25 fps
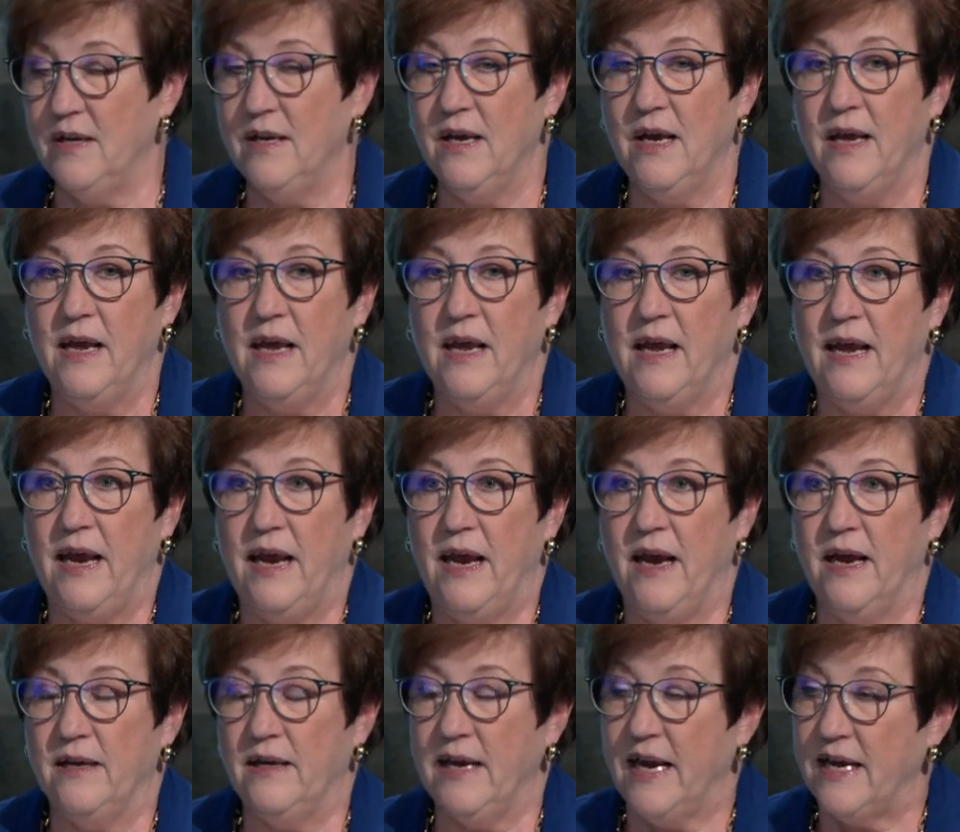
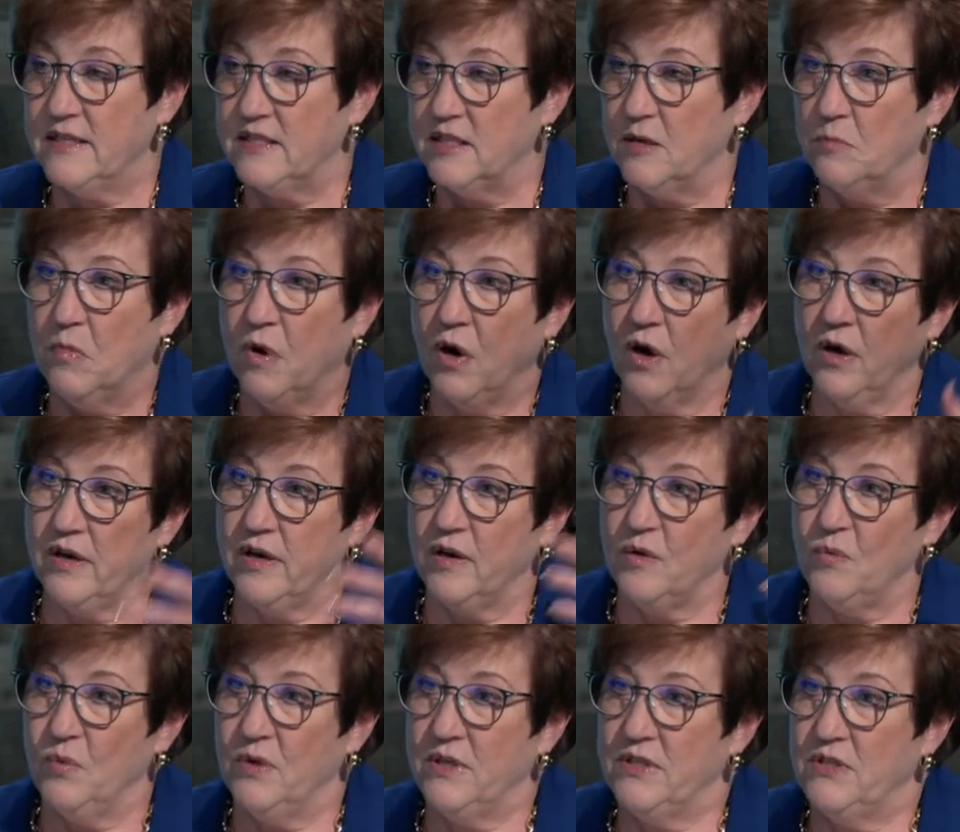And as the
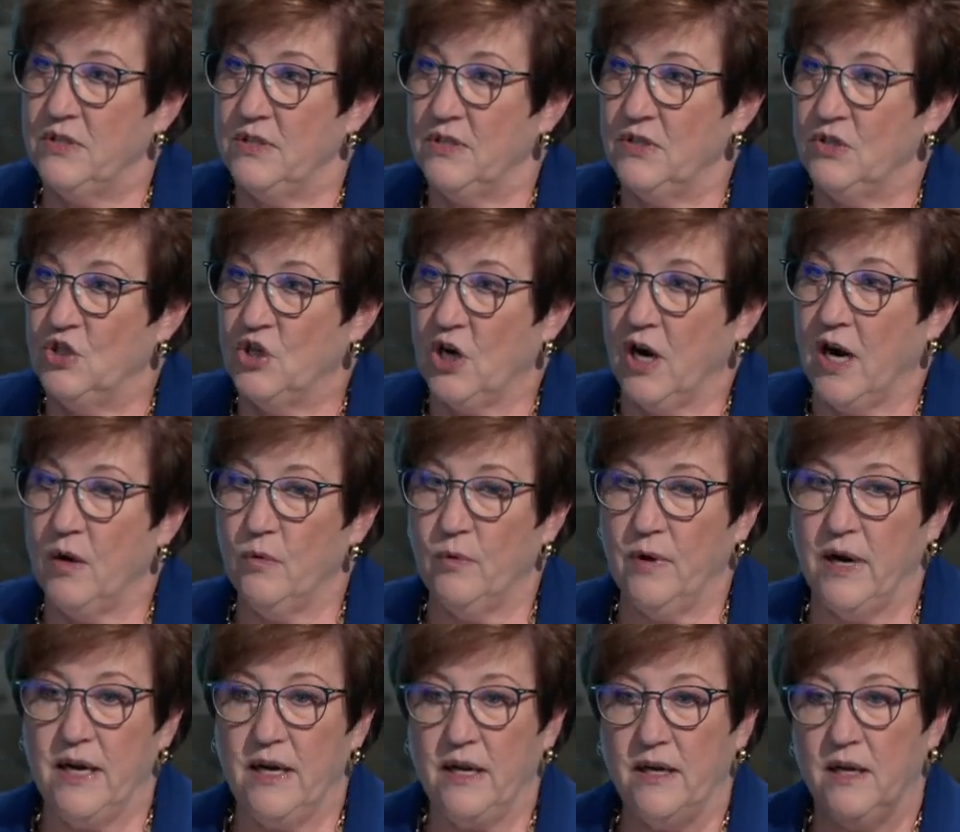market was
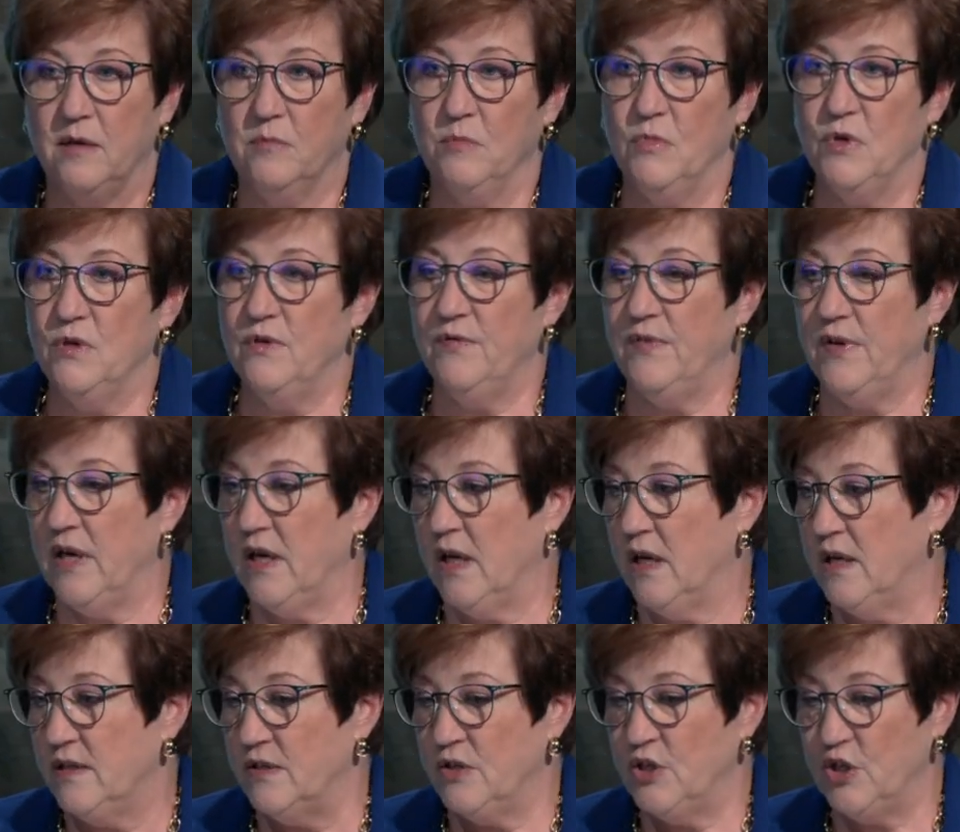gyrating and moving,
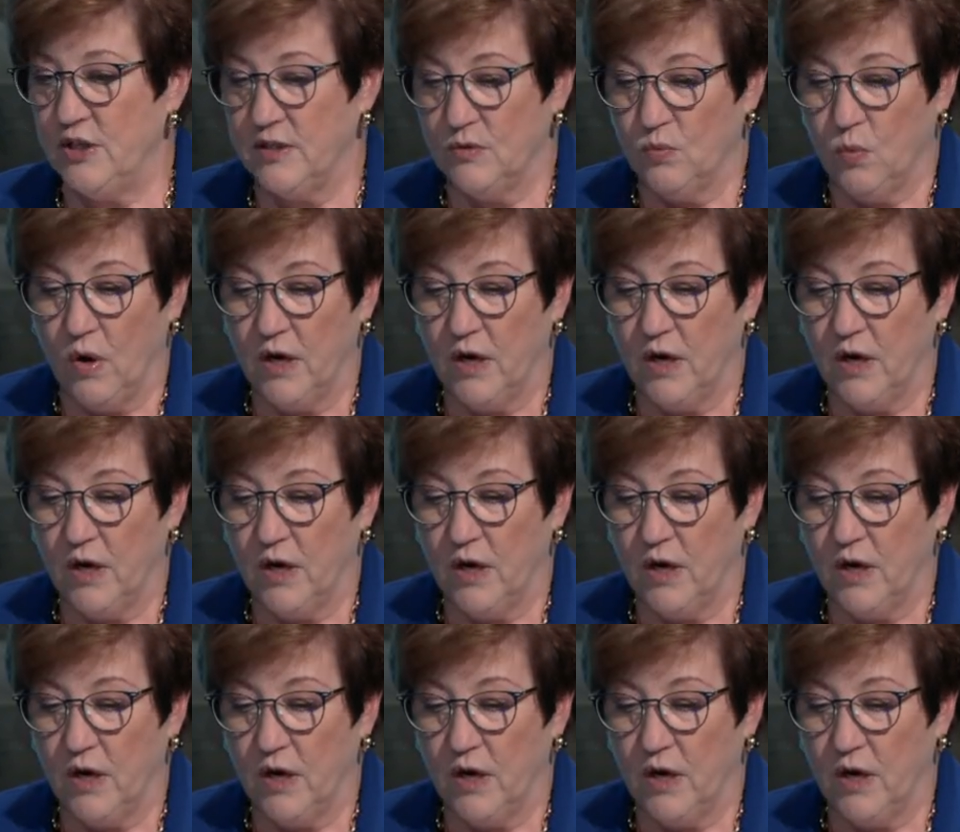and she's